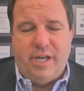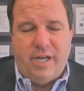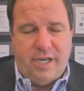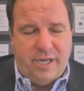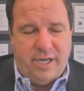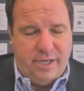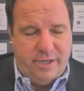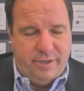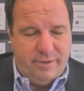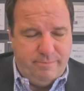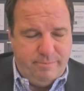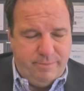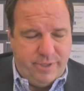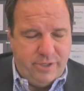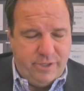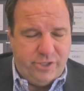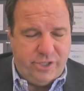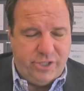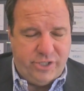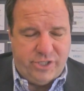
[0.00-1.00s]

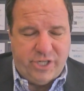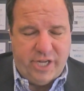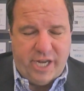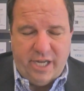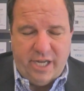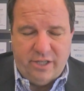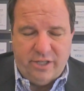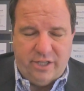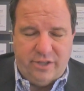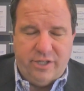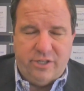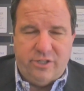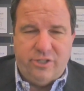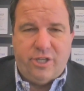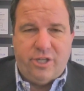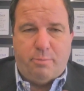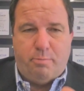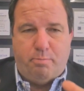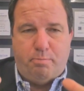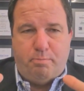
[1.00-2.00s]
there's a sale and
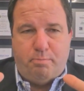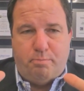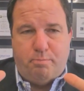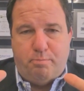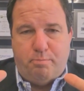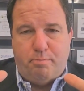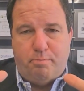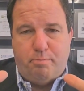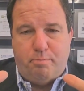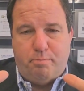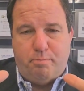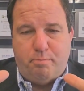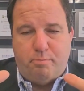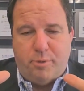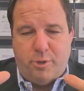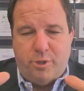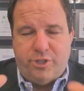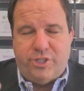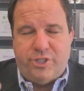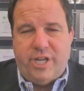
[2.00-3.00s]
there's a
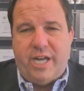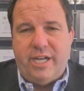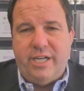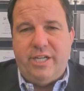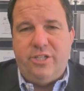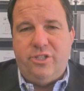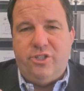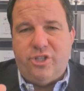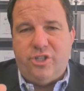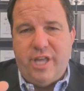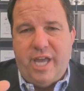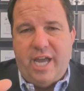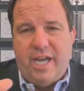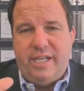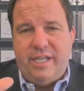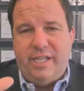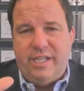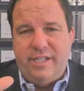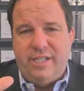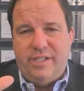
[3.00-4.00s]
percentage
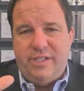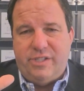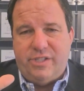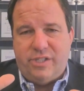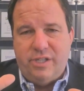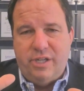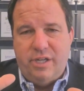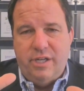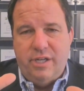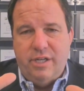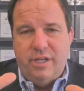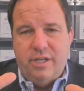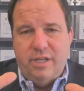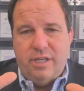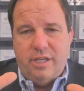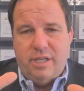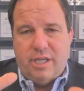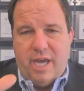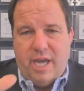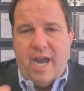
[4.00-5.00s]
that is
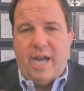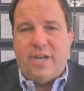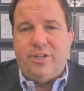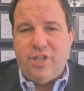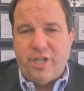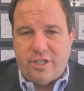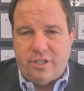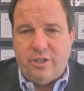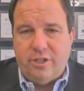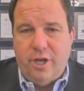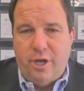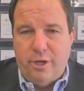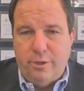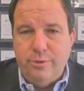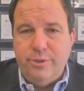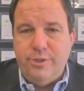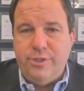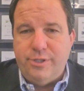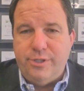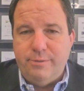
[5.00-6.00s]
cash at
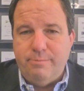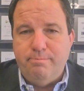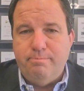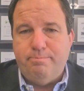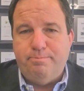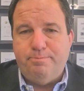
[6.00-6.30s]
close.